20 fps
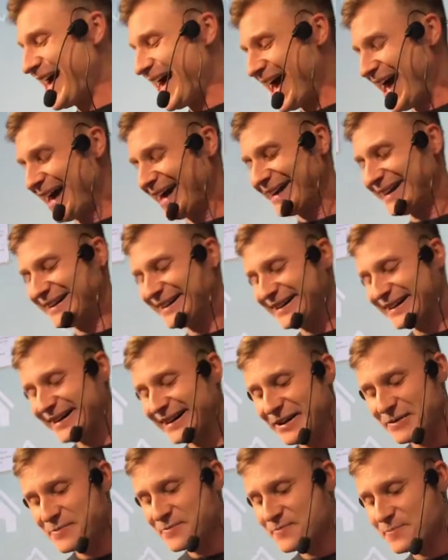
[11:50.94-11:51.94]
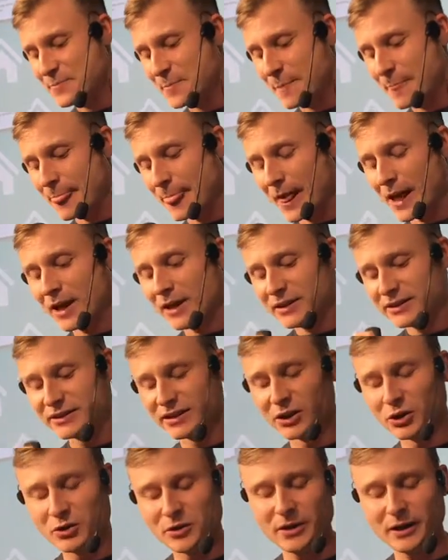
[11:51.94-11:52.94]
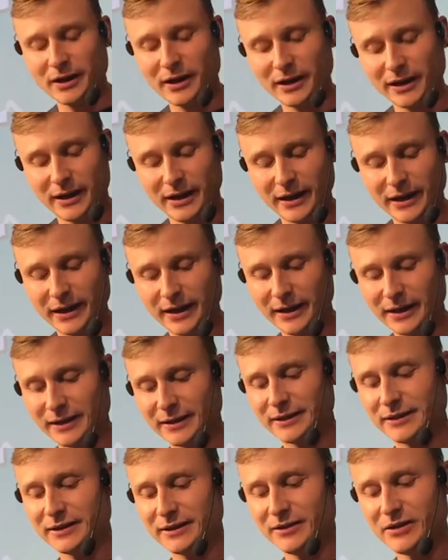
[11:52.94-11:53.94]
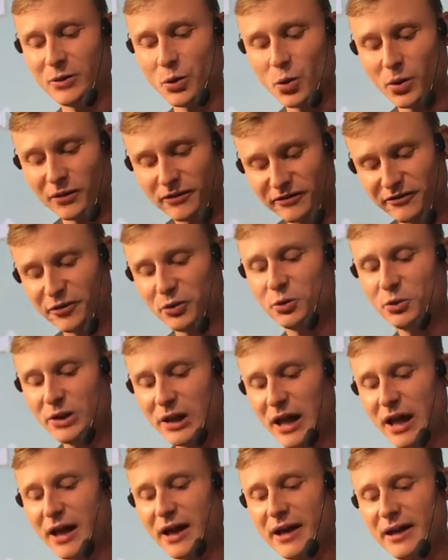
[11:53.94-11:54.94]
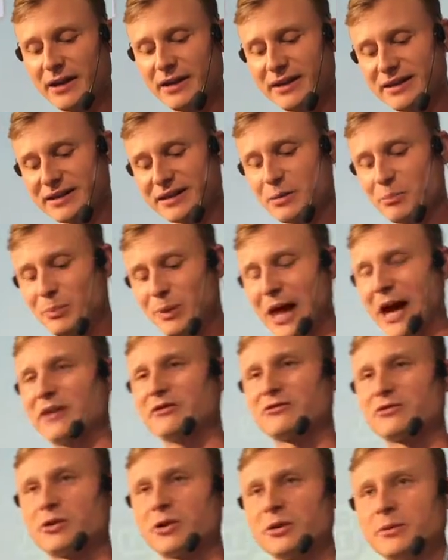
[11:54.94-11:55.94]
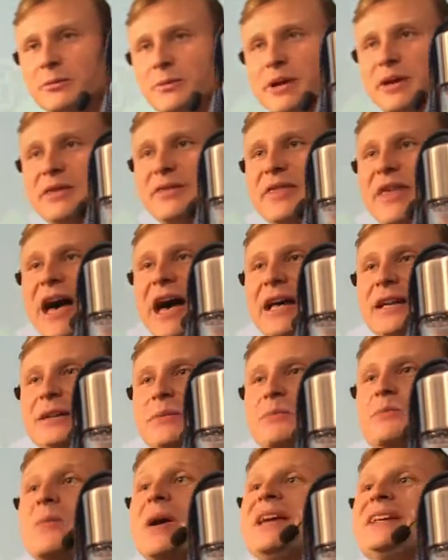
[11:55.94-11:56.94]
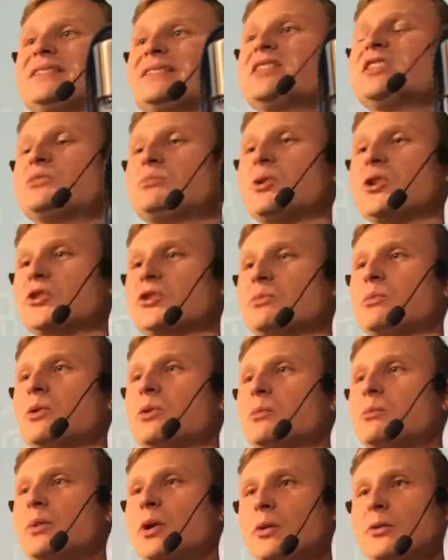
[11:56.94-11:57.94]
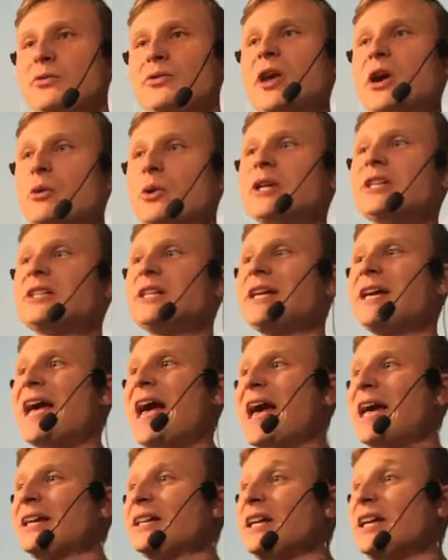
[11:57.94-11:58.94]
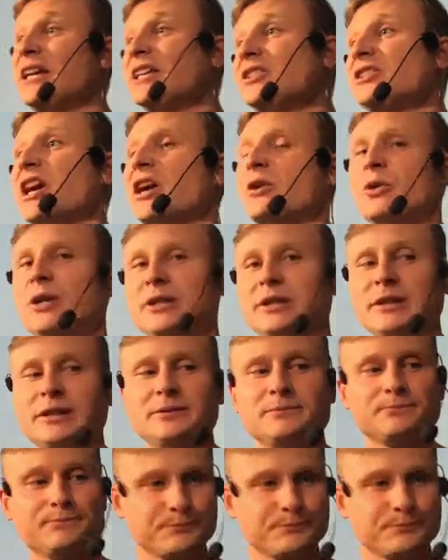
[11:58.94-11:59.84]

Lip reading: And so Foodla is the platform that makes this possible, both directly and indirectly.